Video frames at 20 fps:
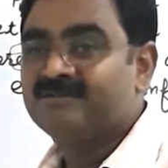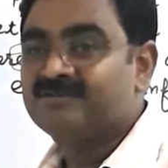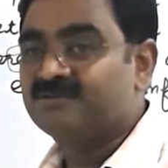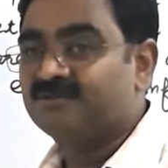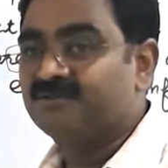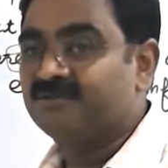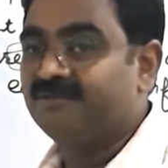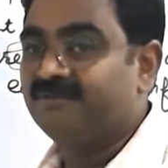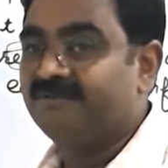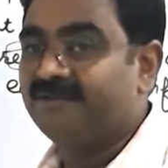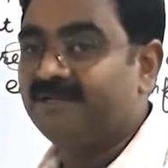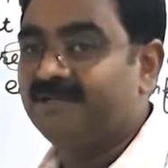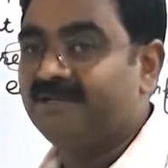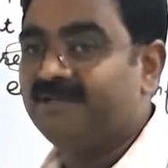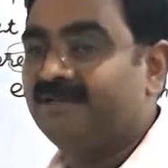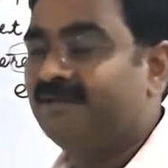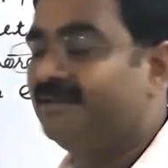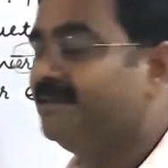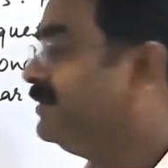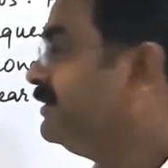you will
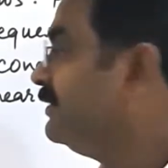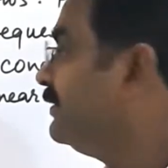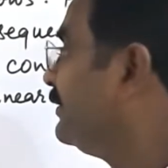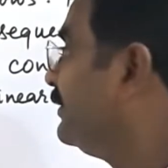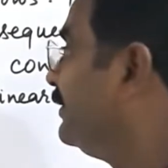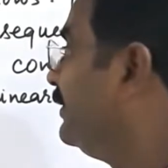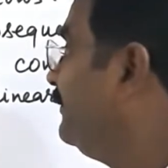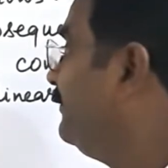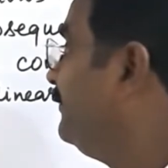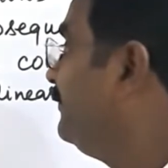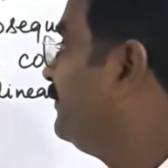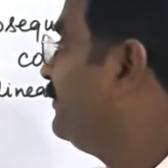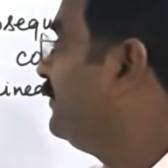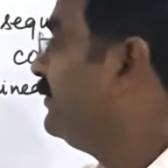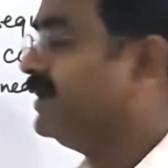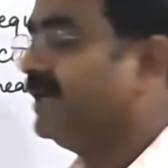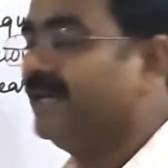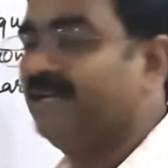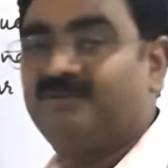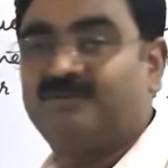give
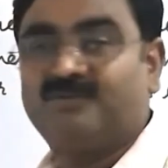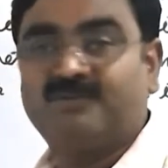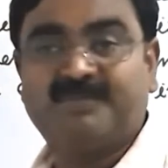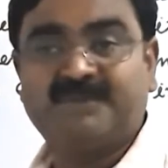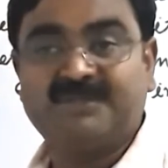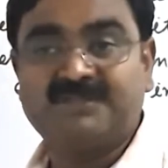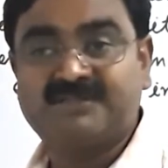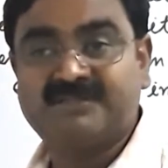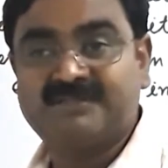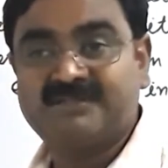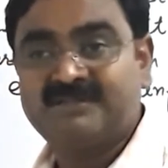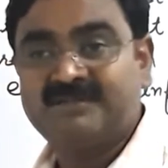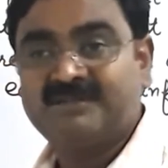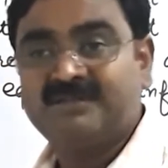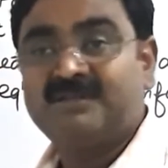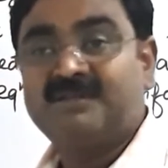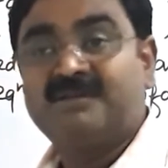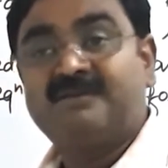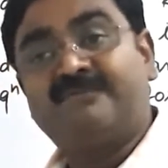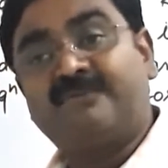8 rupees.
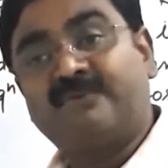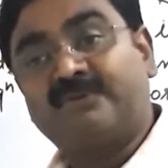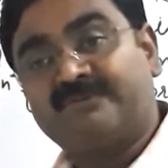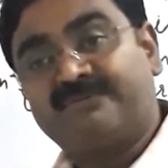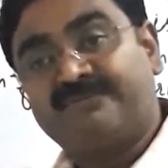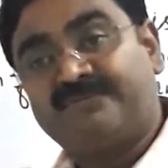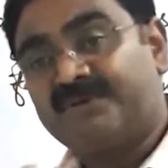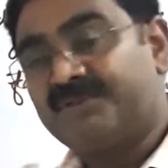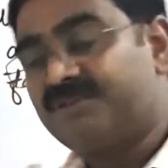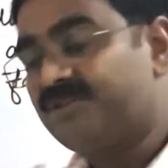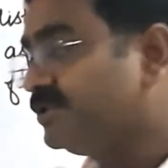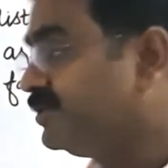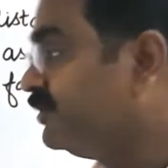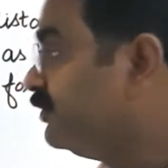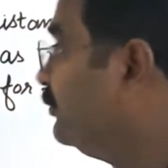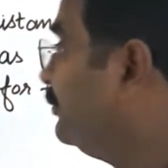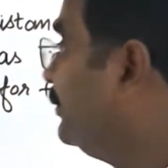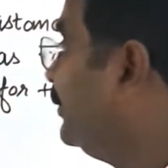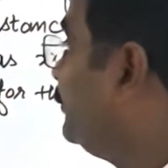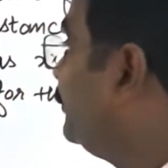For the first
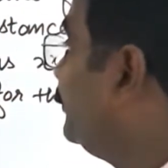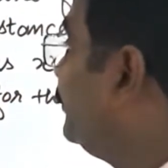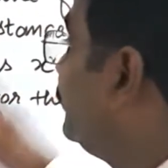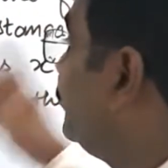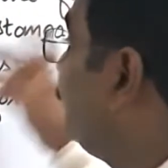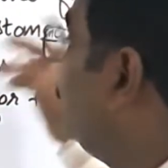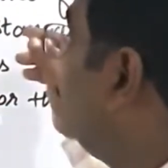kilometer, the